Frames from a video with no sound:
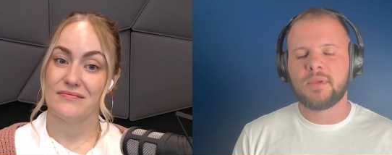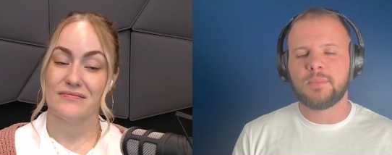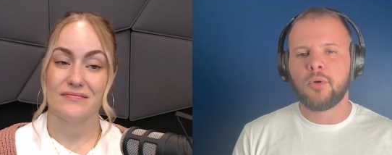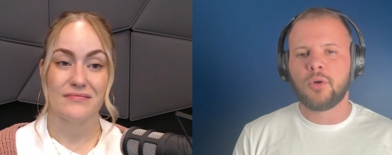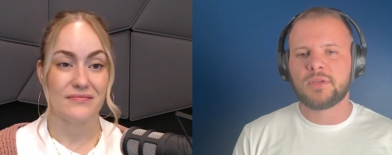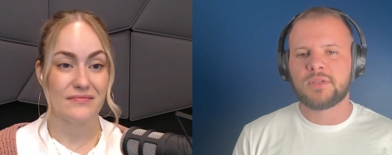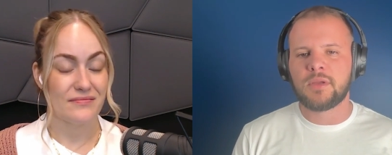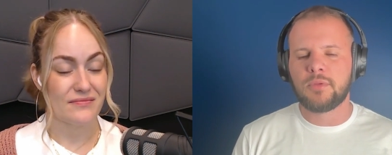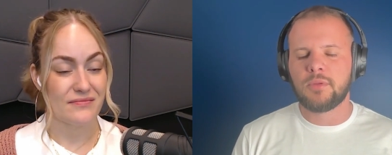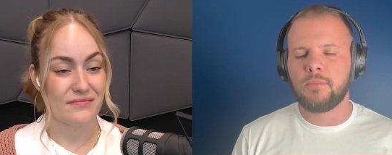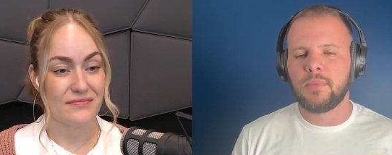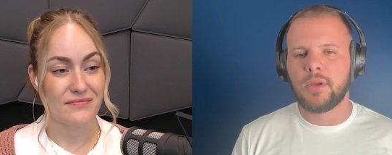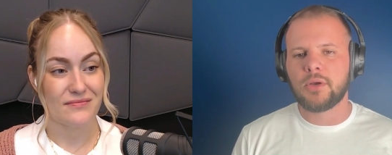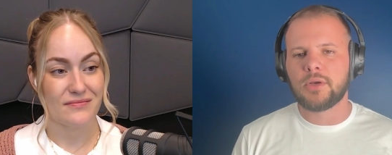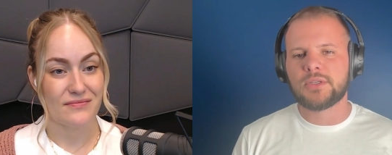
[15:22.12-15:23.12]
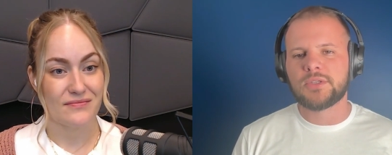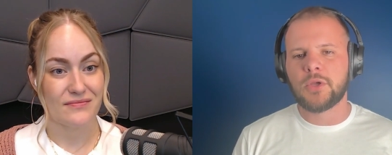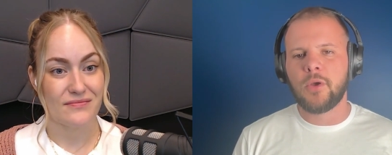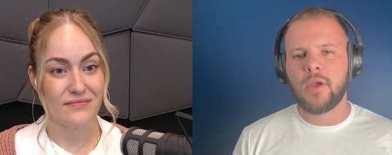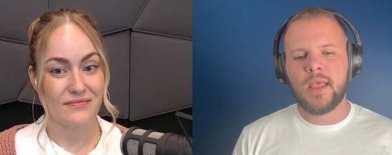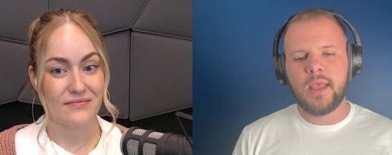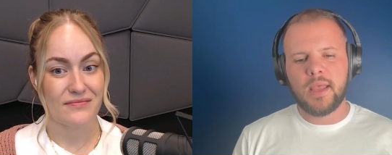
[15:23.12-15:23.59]
Speaker 1: be part of something bigger.
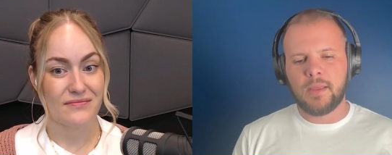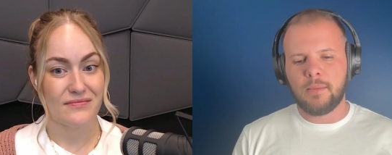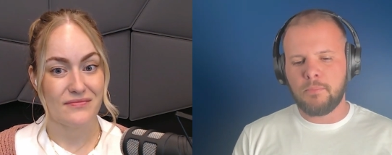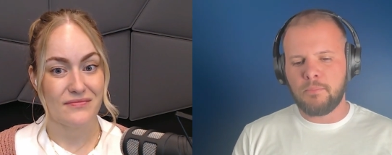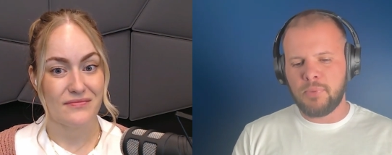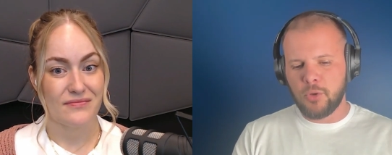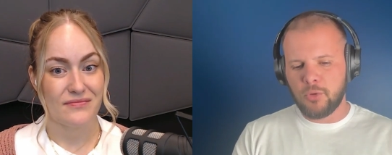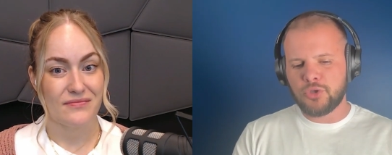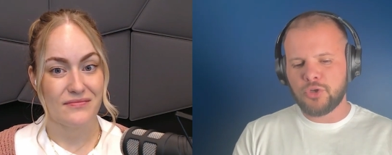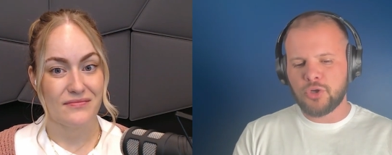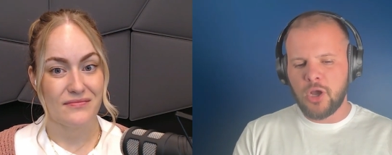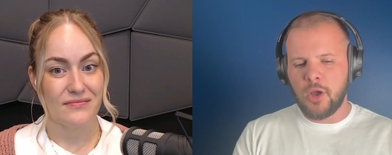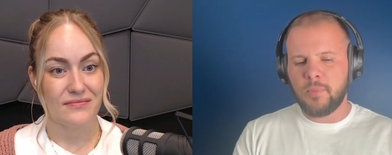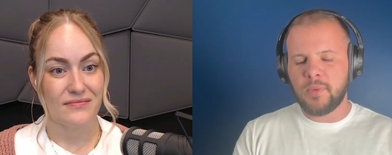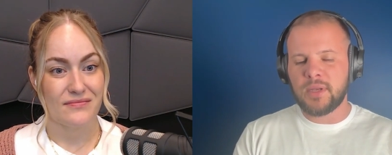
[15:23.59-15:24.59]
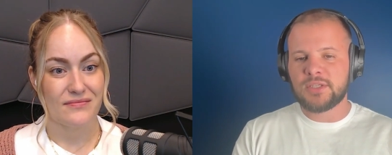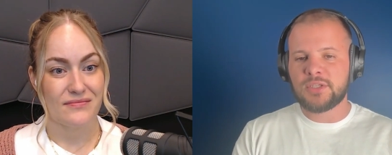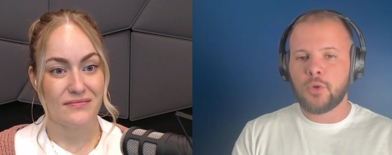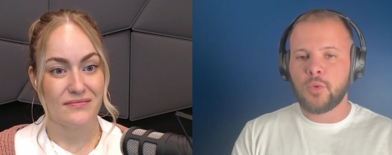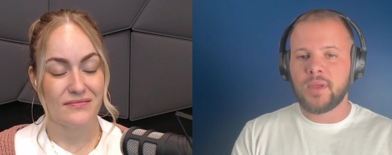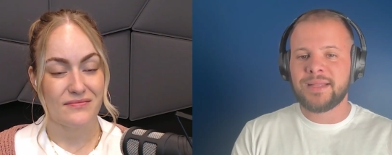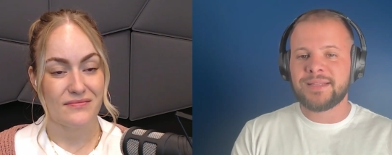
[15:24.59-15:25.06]
So build your company.
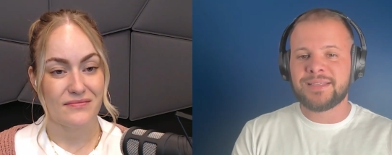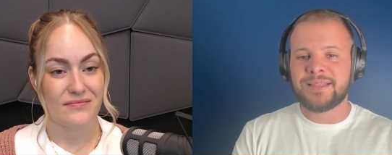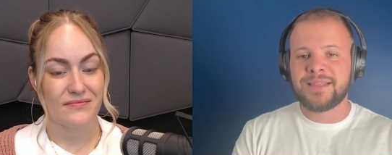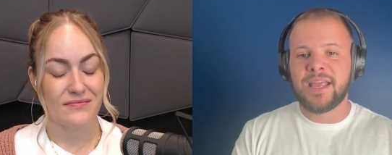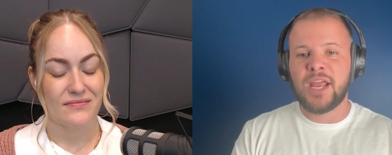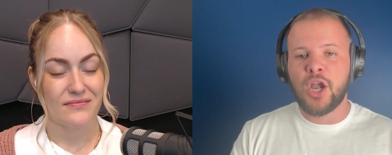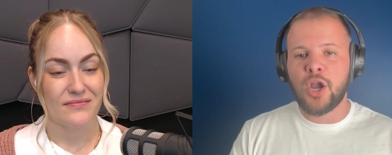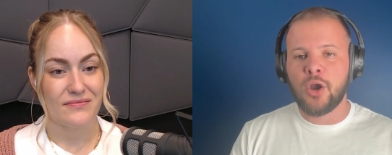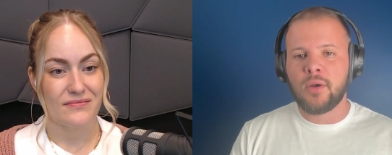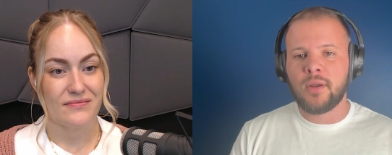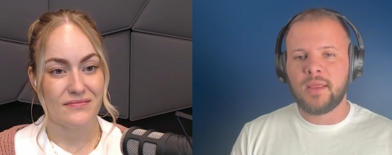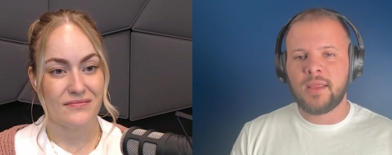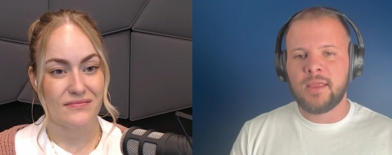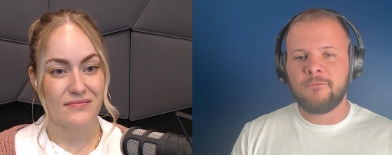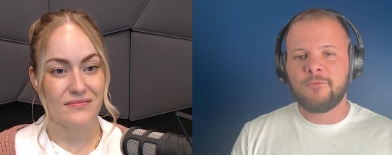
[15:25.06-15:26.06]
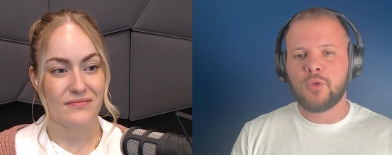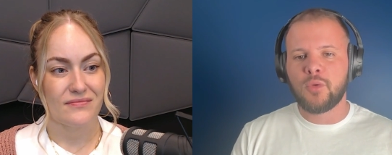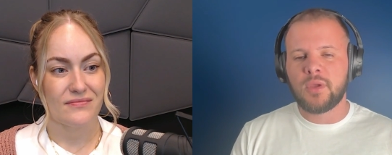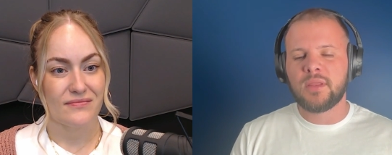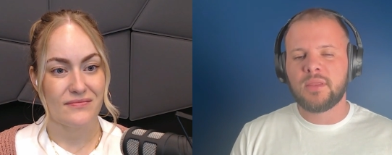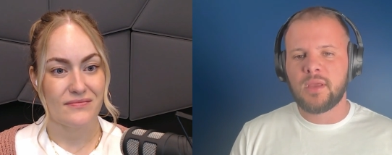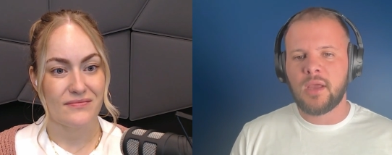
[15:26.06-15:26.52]
So it's there if you
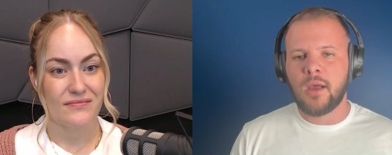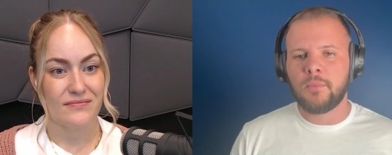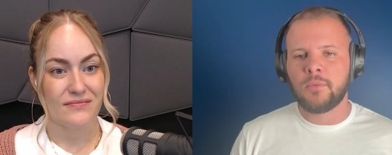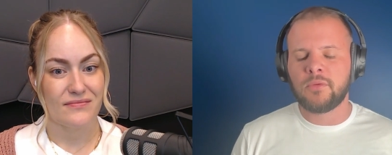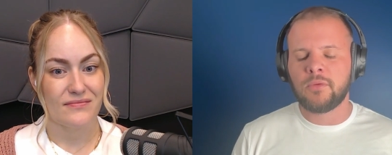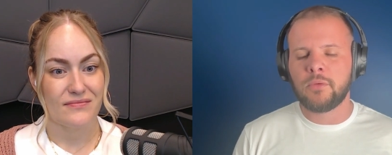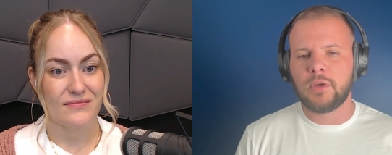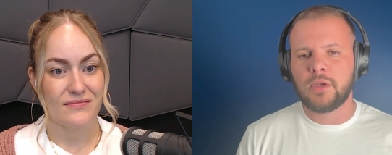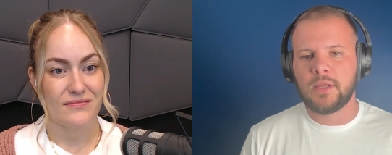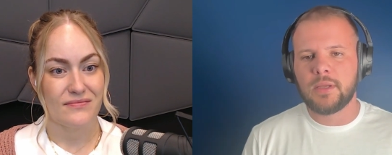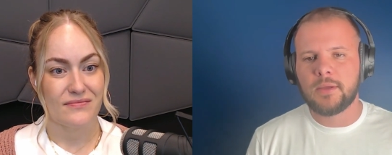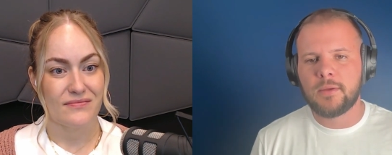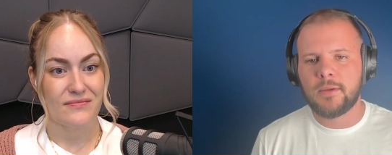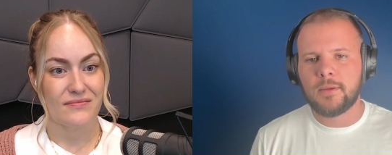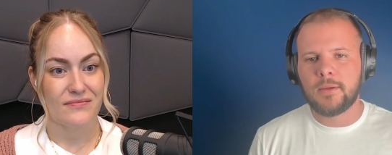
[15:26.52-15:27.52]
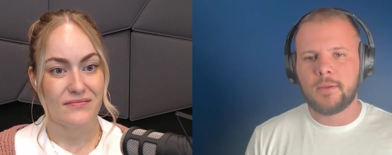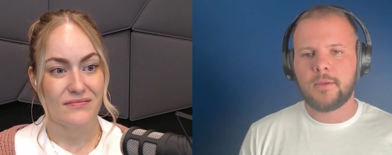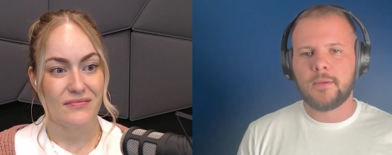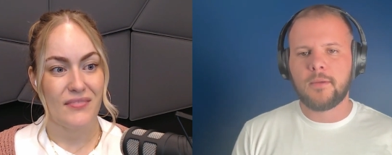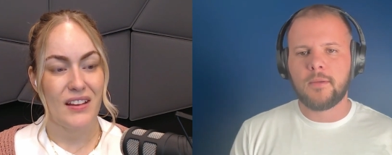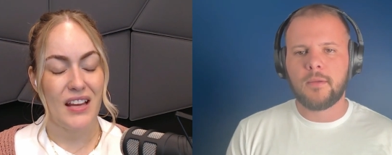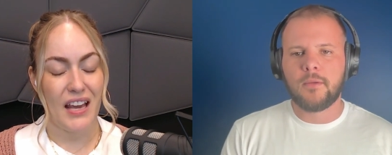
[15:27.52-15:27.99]
get the opportunity.
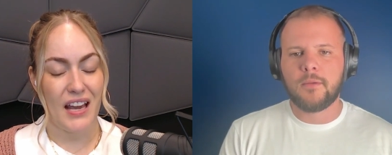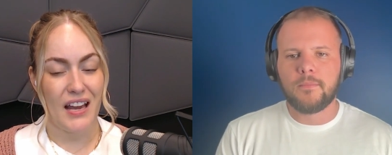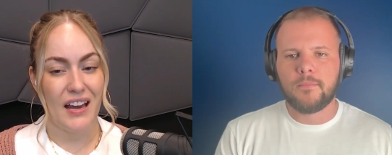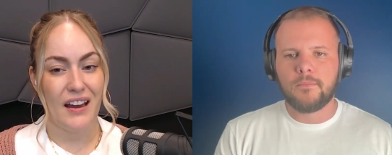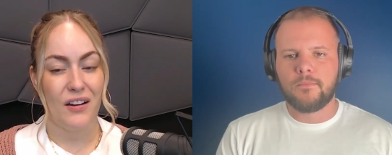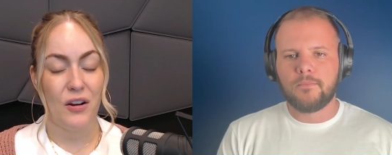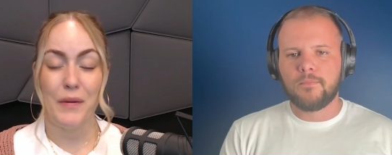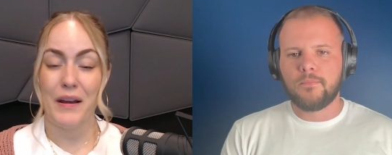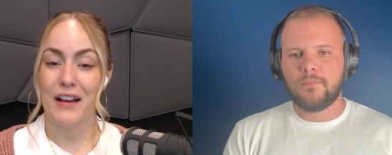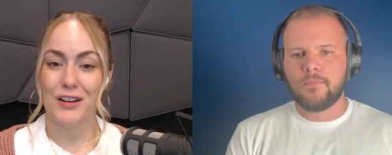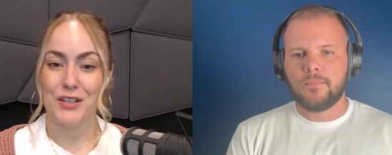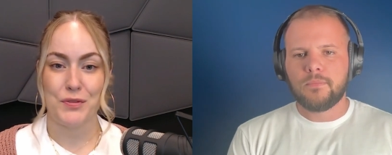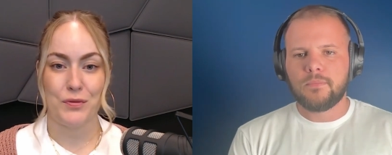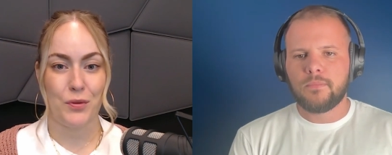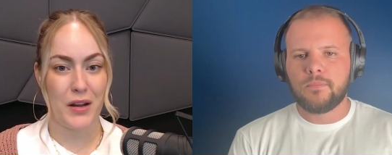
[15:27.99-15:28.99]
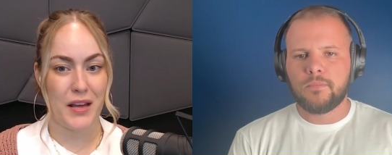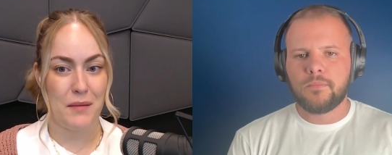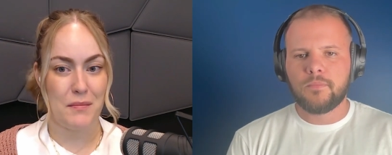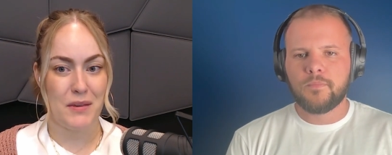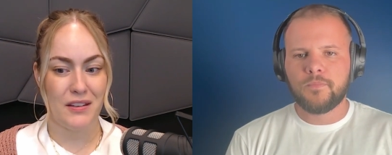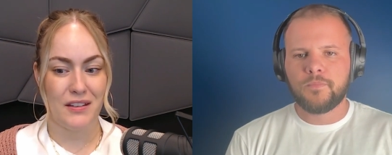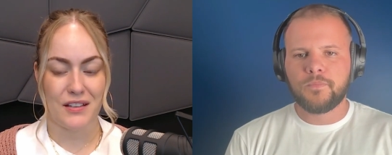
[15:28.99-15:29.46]
Speaker 2: Yeah. Oh my gosh. 48
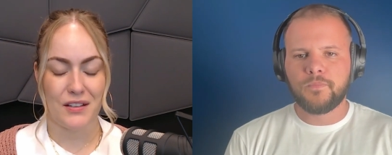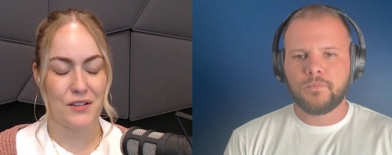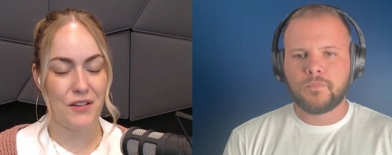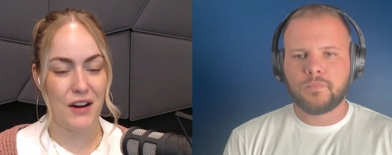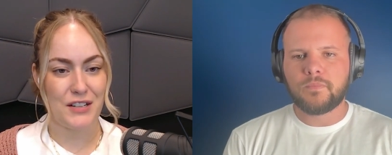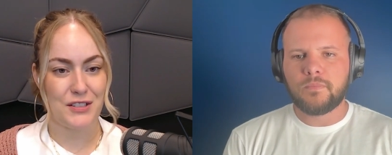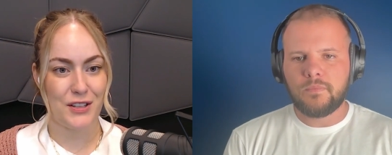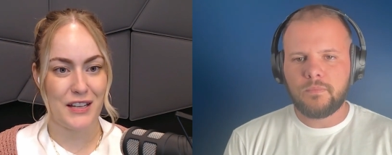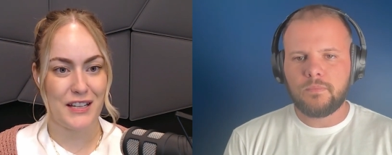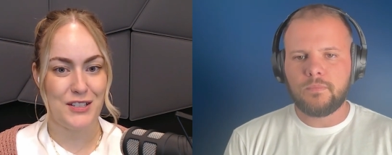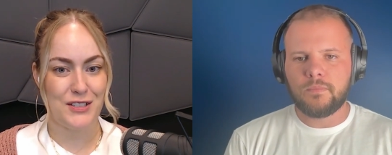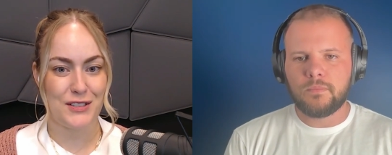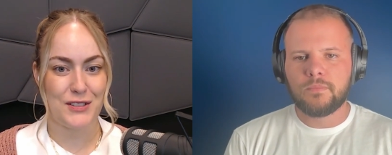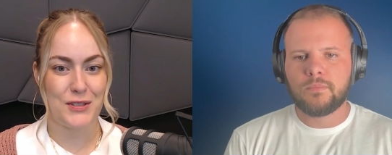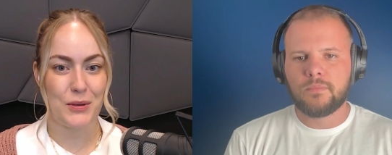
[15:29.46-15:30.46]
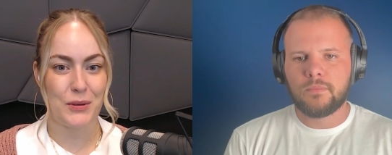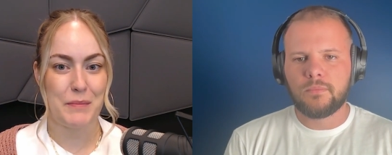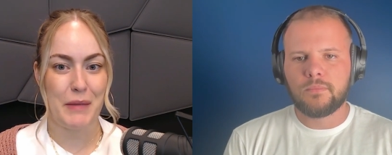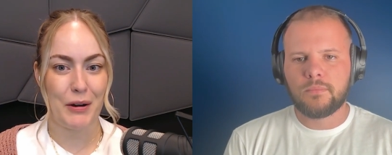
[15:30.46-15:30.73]
million. Congratulations. Totally